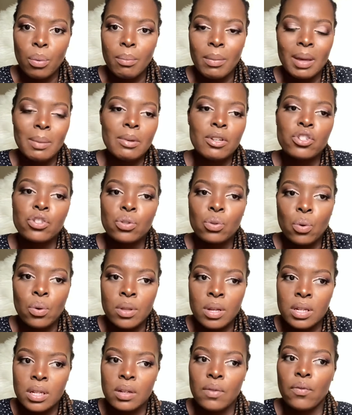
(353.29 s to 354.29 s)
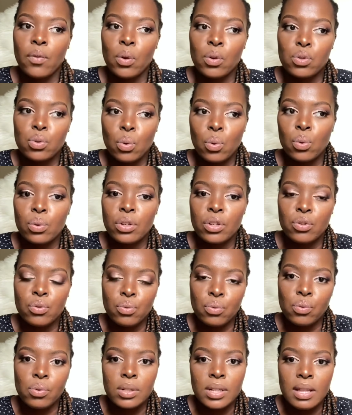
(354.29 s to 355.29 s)
maybe just go the default audit
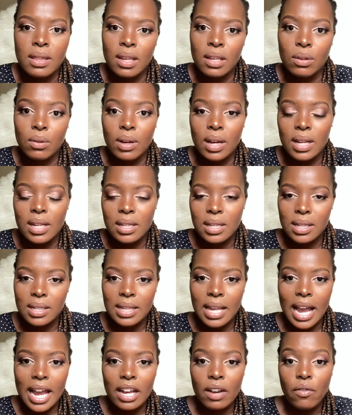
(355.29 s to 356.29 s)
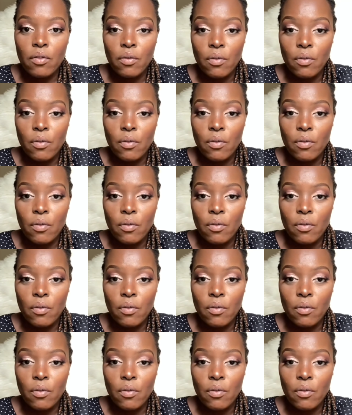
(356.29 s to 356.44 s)
route, and then you can decide